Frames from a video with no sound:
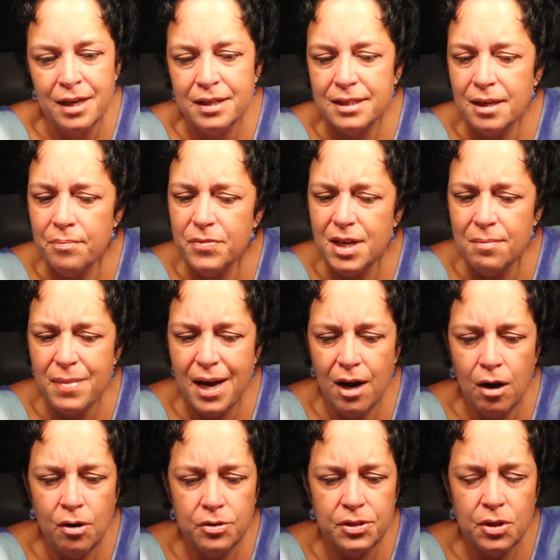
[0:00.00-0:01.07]
Something may
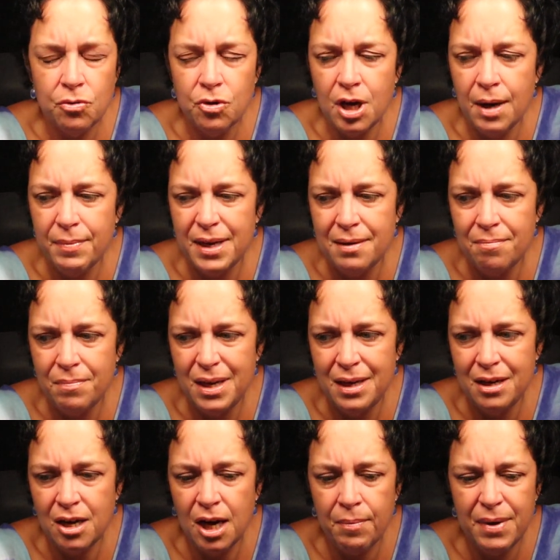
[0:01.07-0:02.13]
also coming be
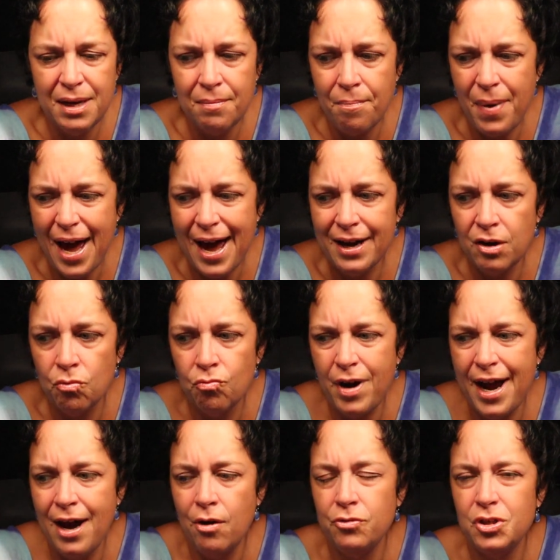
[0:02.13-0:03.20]
coming back
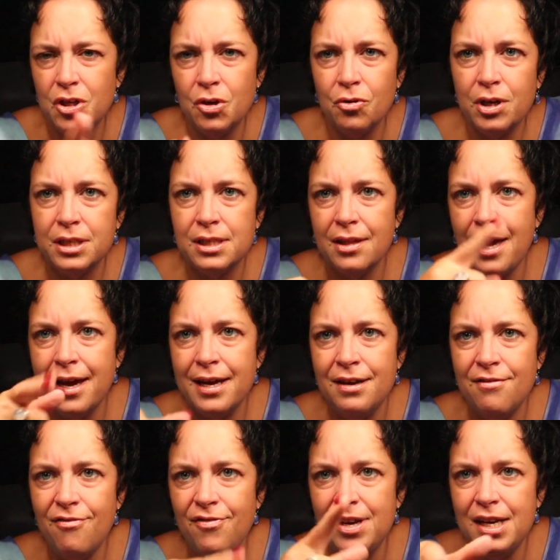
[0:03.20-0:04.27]
around, you know, because of that
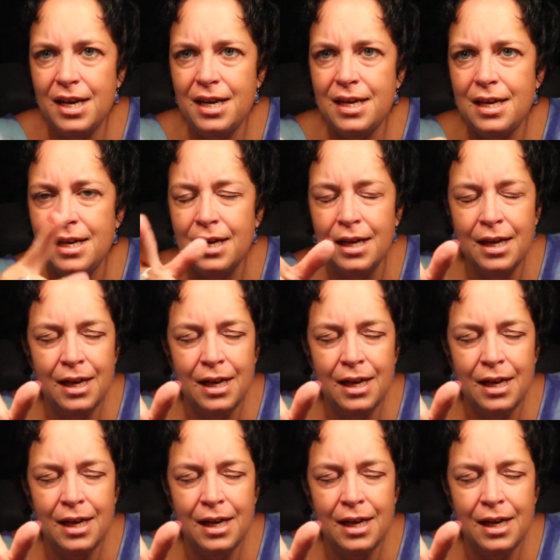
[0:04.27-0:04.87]
infinity.